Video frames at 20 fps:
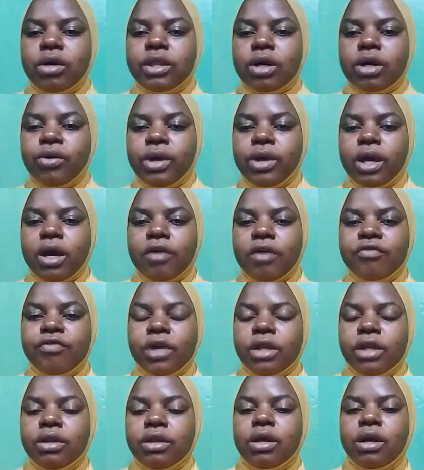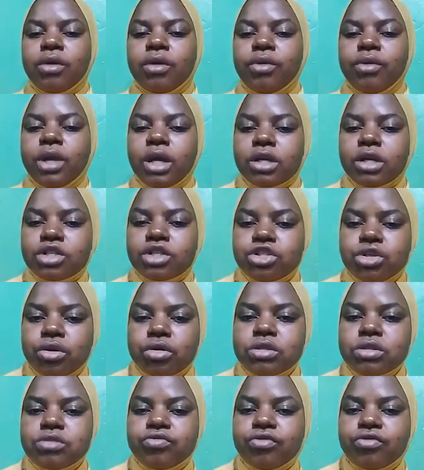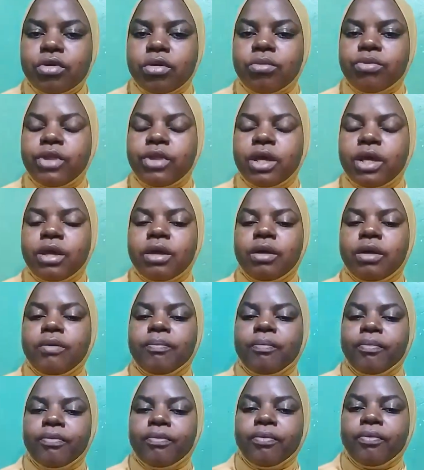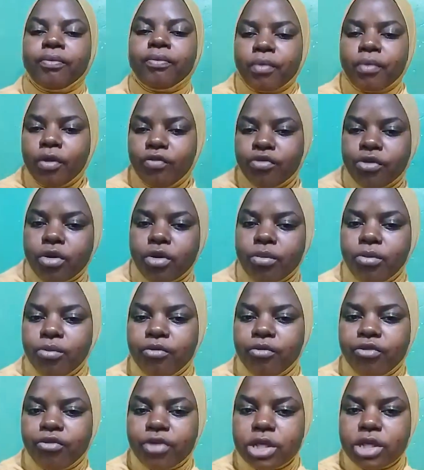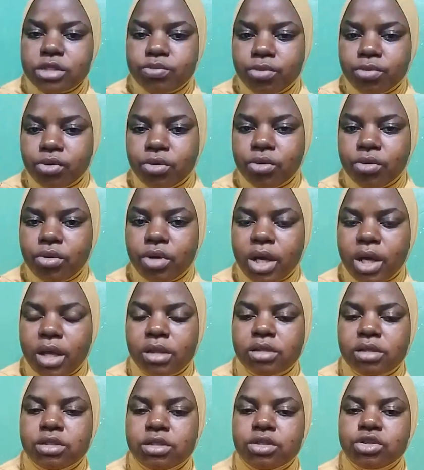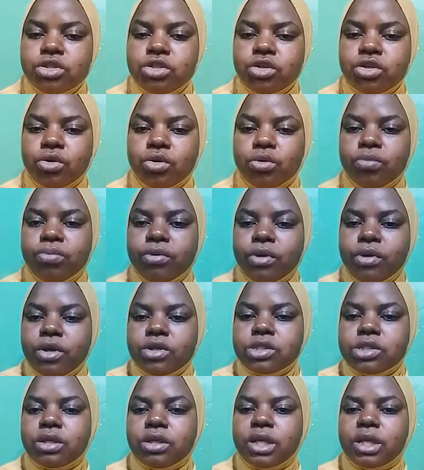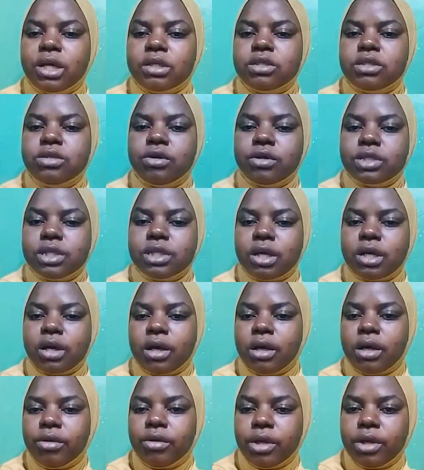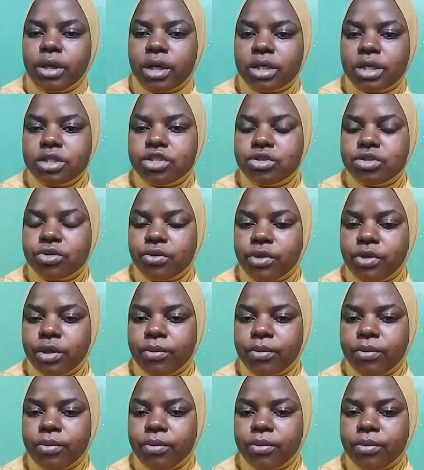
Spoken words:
we have any reactions from Facebook and YouTube, so that Doctor can react to them.